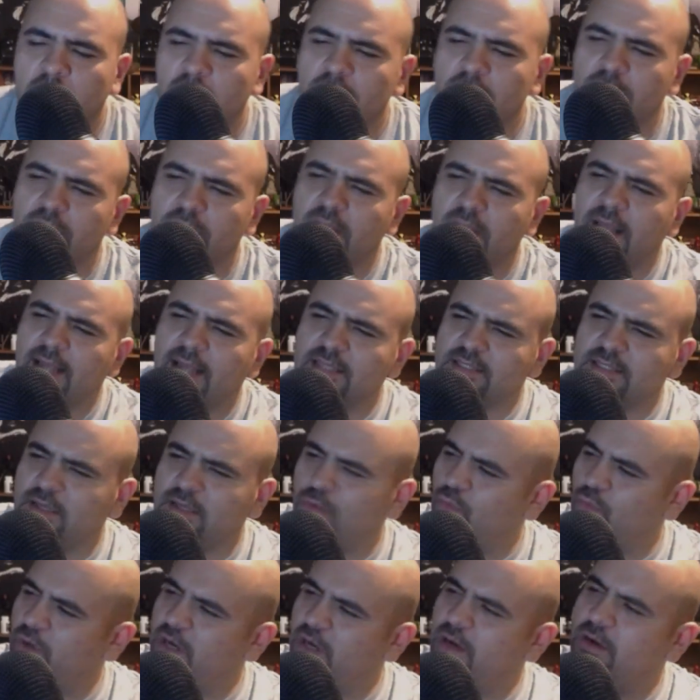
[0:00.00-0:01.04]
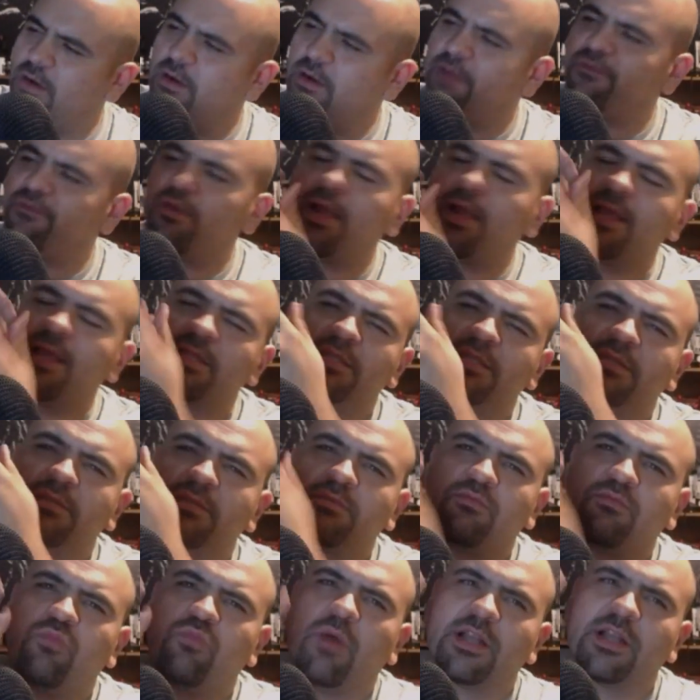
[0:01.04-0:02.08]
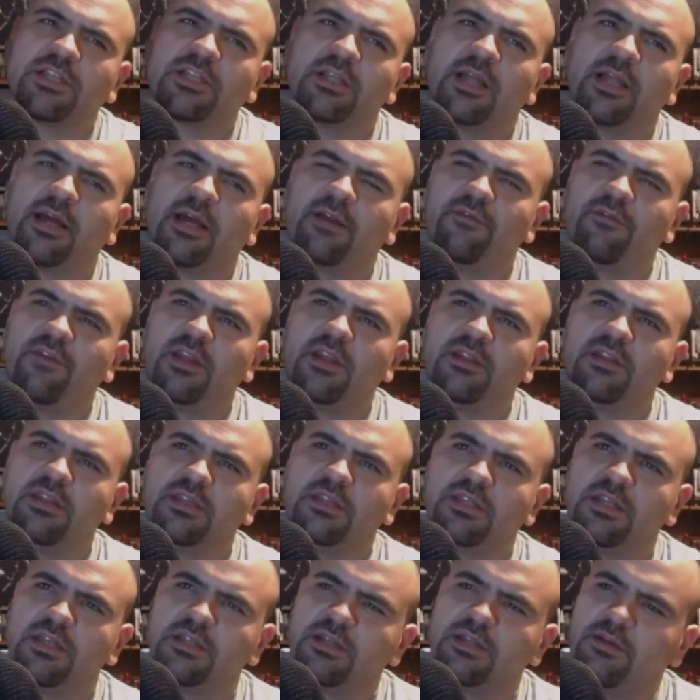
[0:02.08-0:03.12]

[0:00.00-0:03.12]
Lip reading: They're the guys that wear, if you guys watch a lot of indie scenes and